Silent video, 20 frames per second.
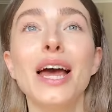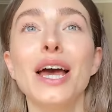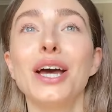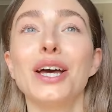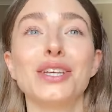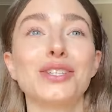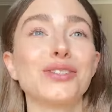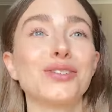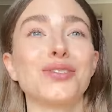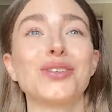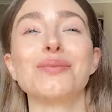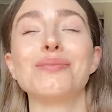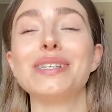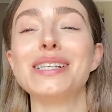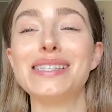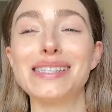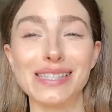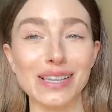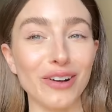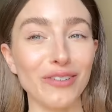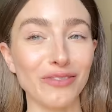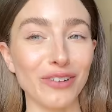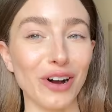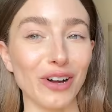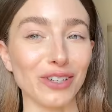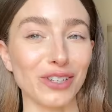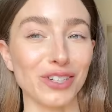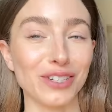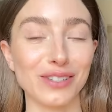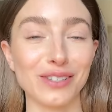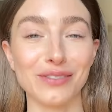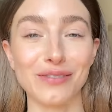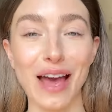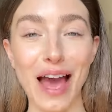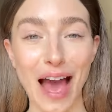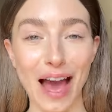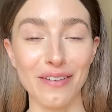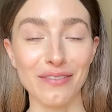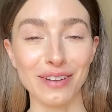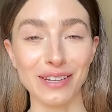extremely self-conscious of
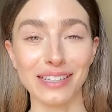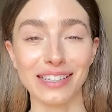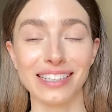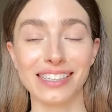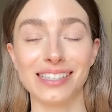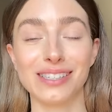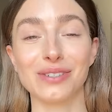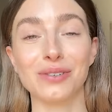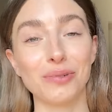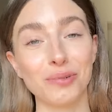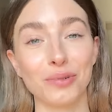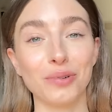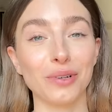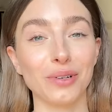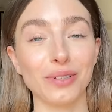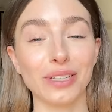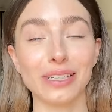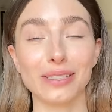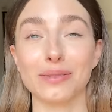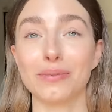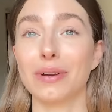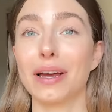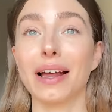having this cool girl next to me.